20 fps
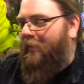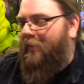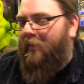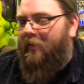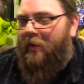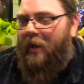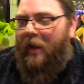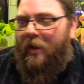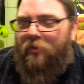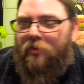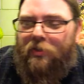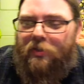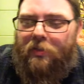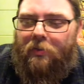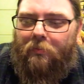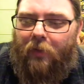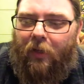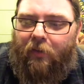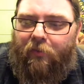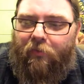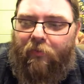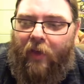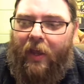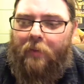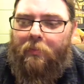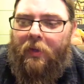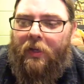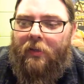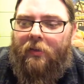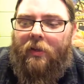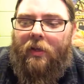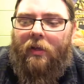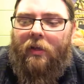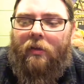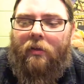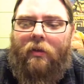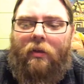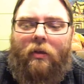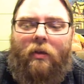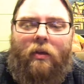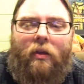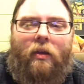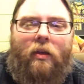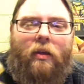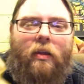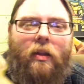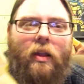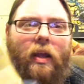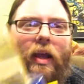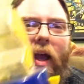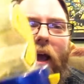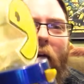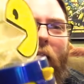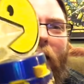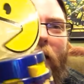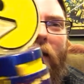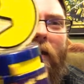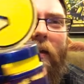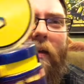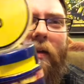and not just some like fan-made thing. And I got